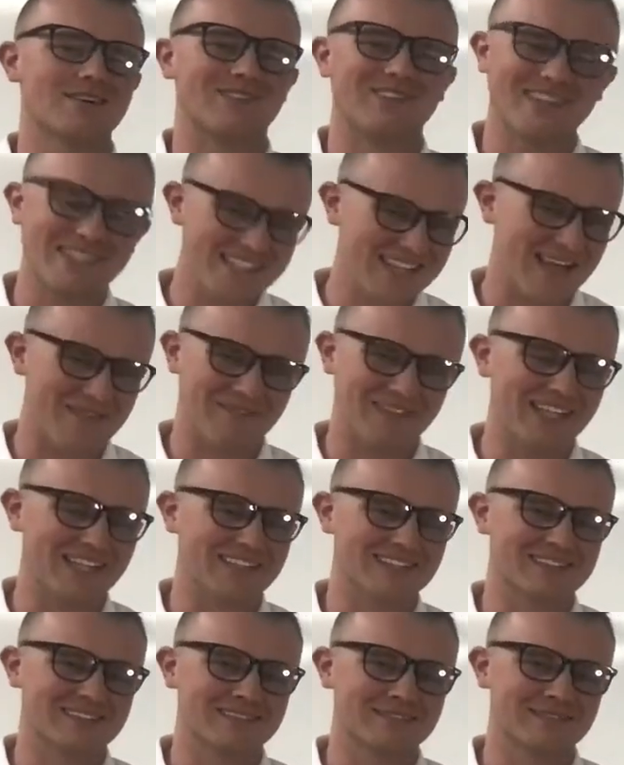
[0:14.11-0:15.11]
What does that
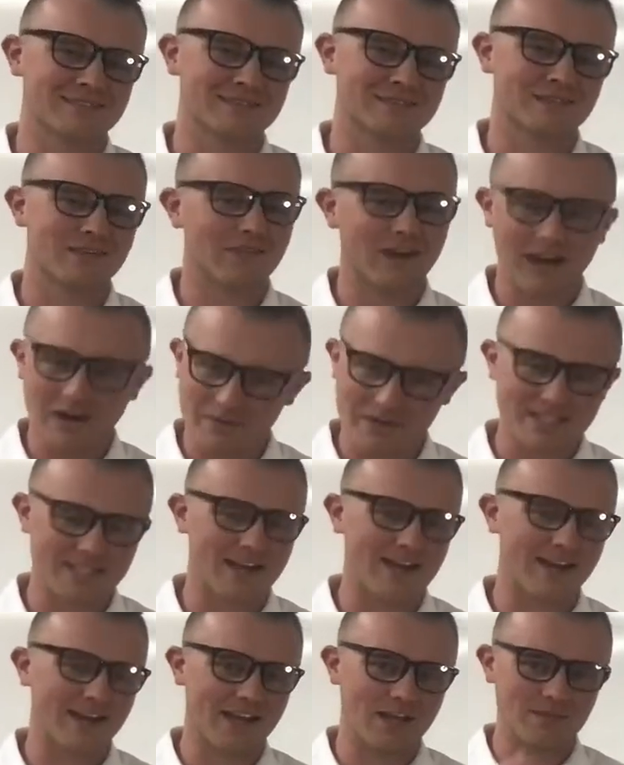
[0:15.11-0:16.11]
mean? Why are we
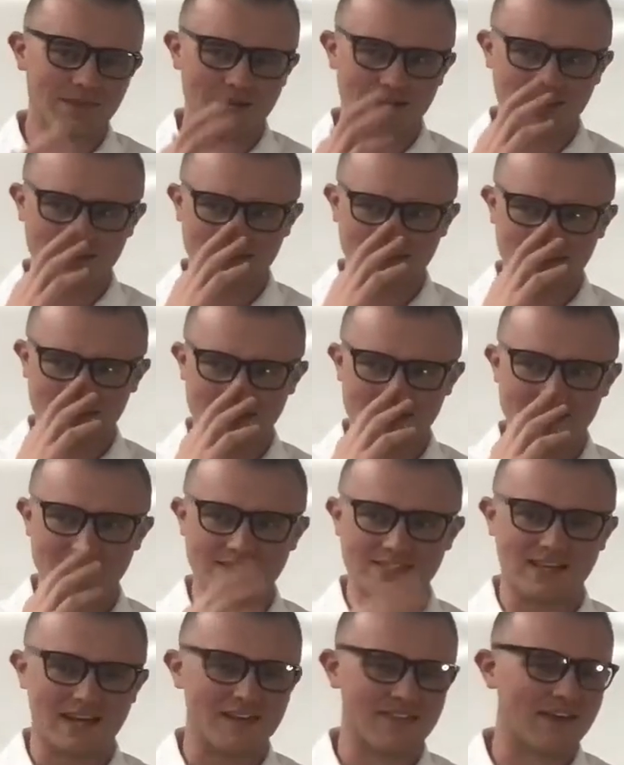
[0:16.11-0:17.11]
talking about
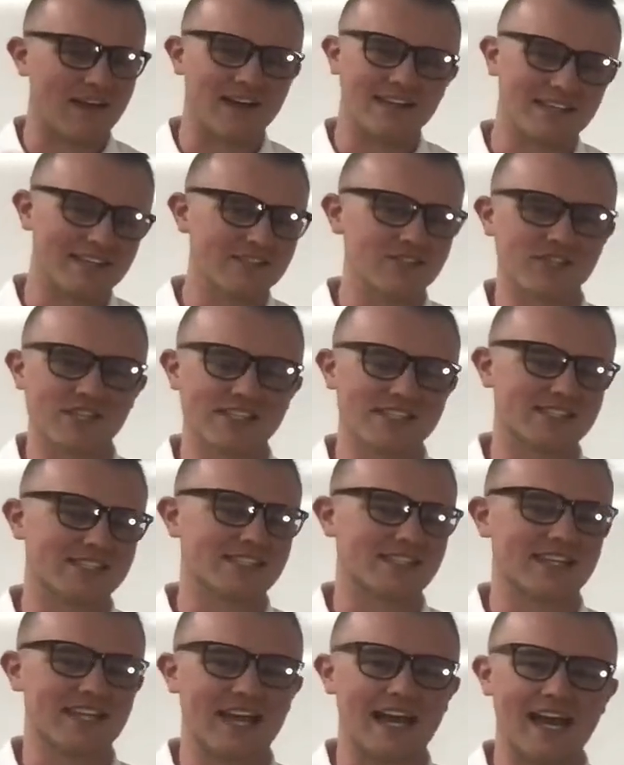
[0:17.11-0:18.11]
this? I thought you
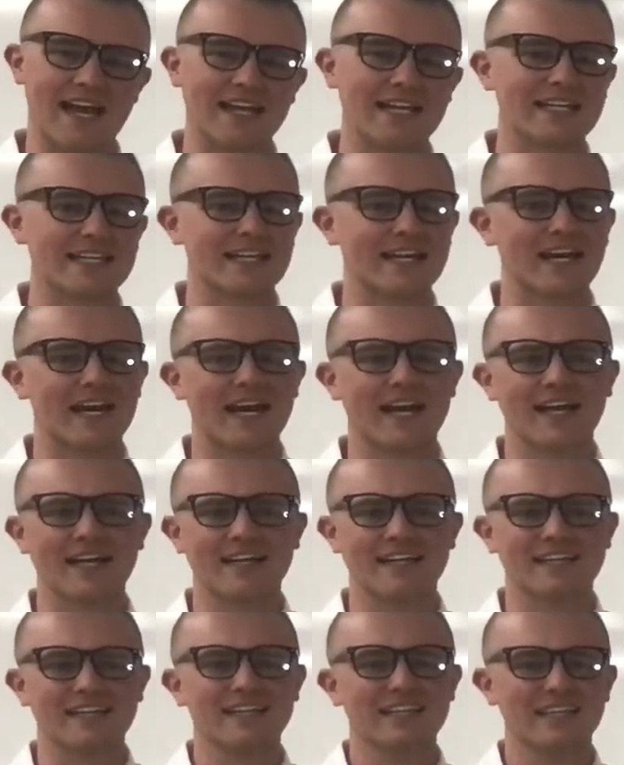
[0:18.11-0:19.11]
just kind of,
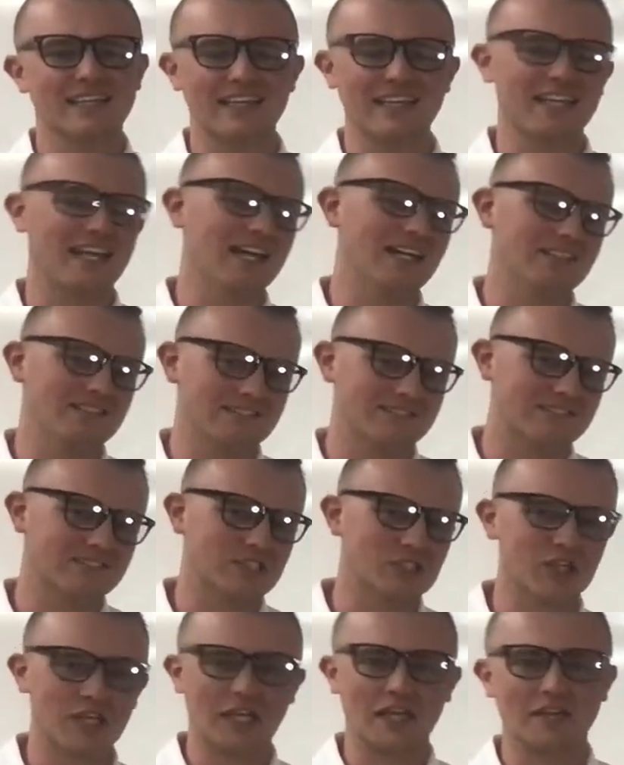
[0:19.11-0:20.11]

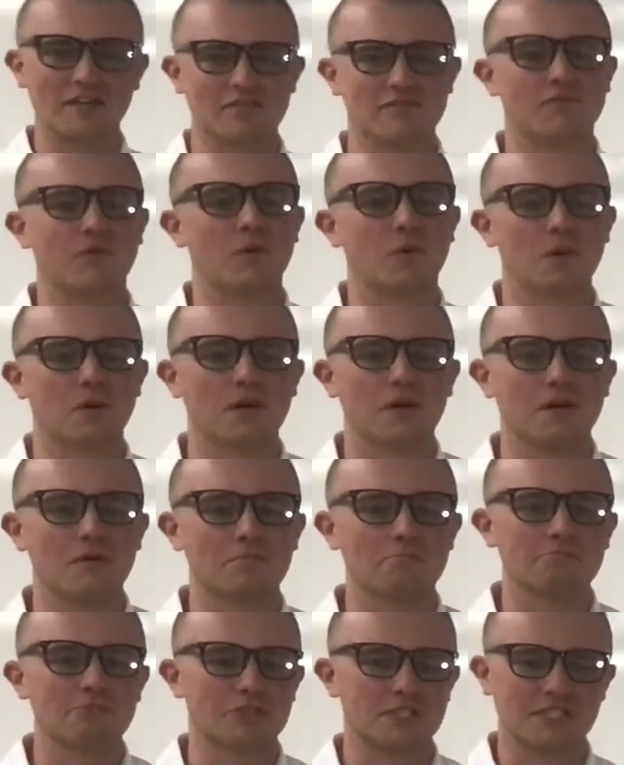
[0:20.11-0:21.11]
took in
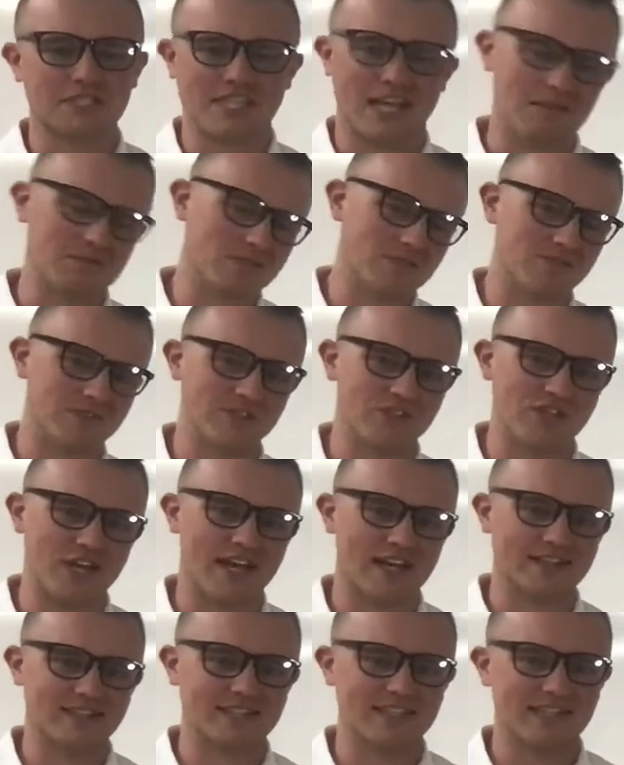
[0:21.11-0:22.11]
forms, accepted,
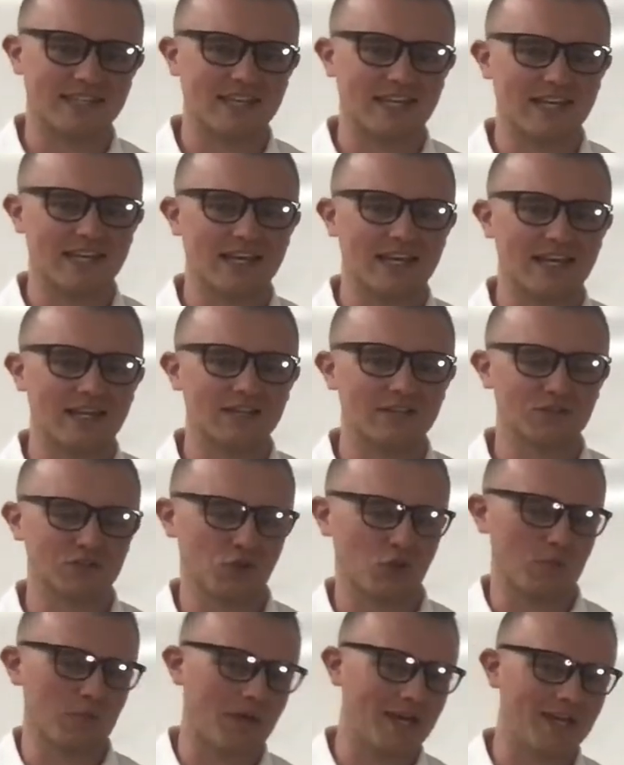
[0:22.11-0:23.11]
rejected,
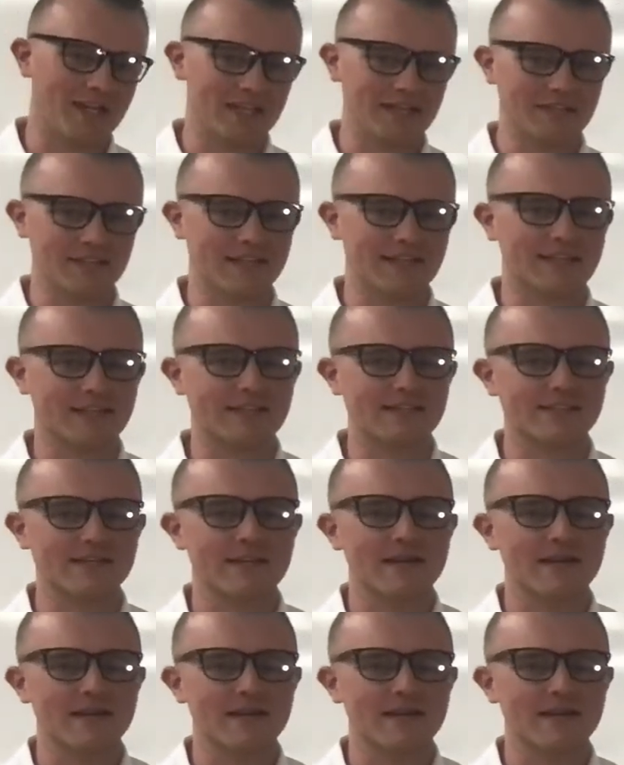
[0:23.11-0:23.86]
took money, didn't.